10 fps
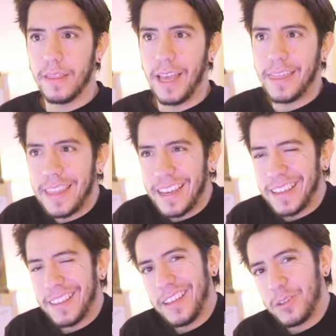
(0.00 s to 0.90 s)
I
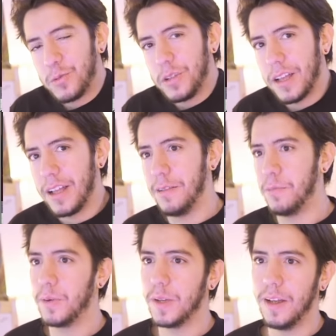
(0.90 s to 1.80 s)
think this will
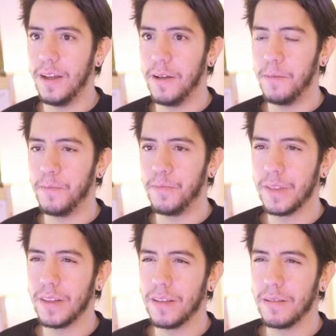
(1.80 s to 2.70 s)
help
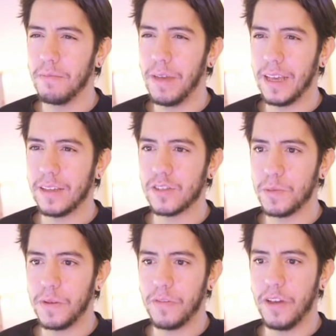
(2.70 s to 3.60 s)
make
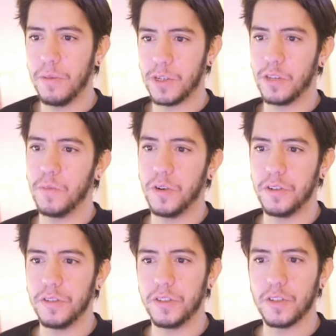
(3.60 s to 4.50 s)
some of the options
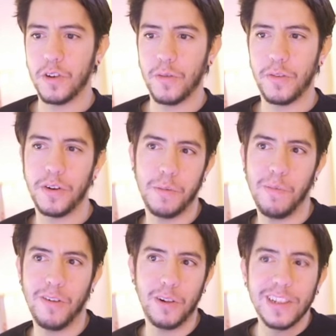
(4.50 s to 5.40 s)
more
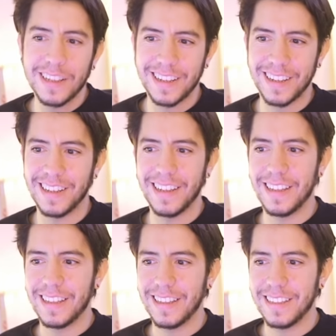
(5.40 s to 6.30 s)
discoverable.
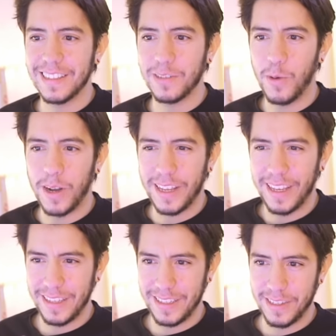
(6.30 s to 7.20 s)
This is, what
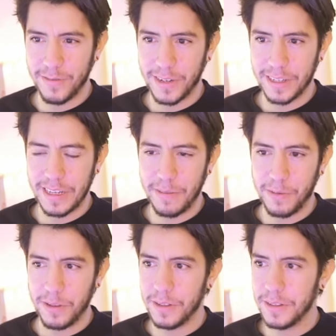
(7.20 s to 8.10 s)
is this, for
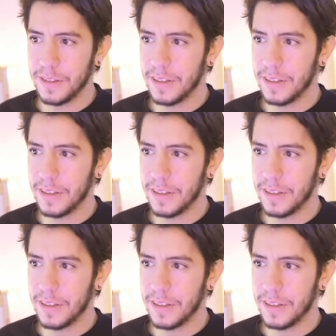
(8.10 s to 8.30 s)
example?